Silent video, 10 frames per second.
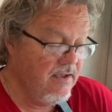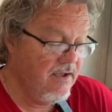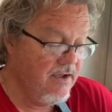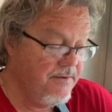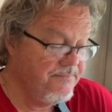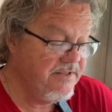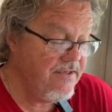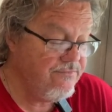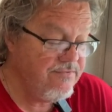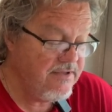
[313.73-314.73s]
Um, the
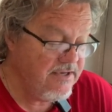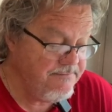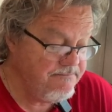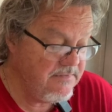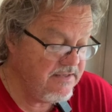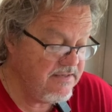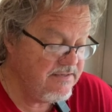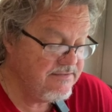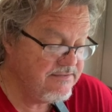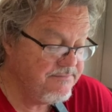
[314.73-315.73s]
other thing
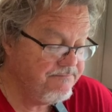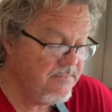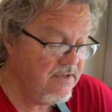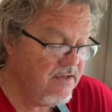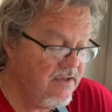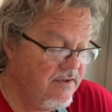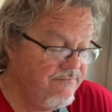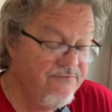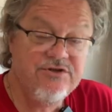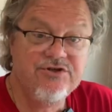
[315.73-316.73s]
is uh,
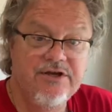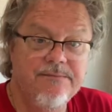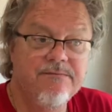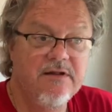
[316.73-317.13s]
fishing.